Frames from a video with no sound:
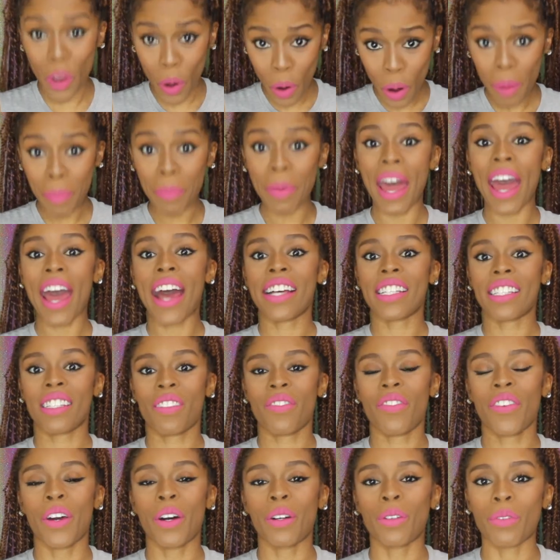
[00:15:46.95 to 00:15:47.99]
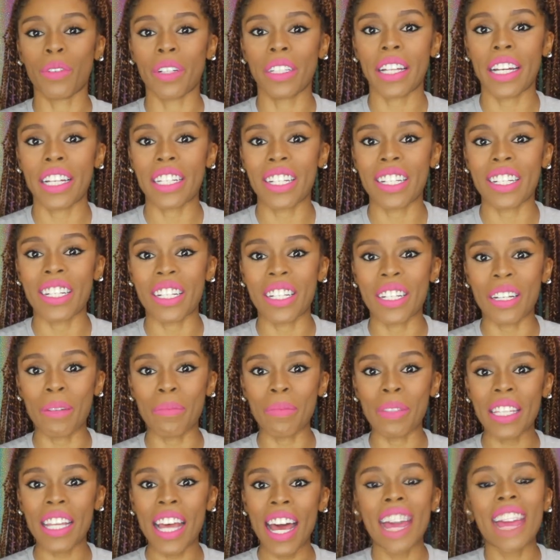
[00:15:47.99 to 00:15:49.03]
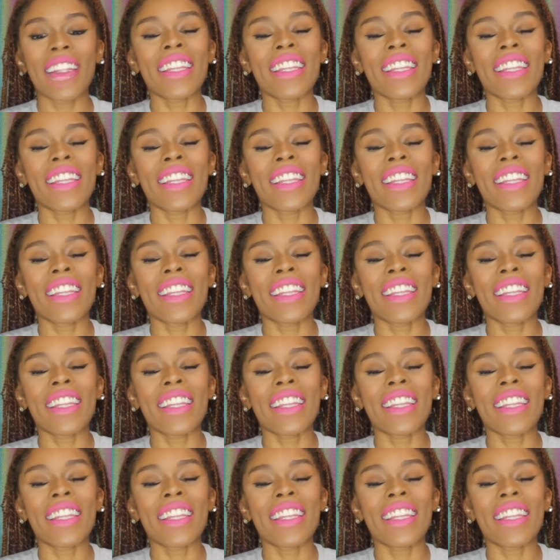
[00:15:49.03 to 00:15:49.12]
your past failed relationships?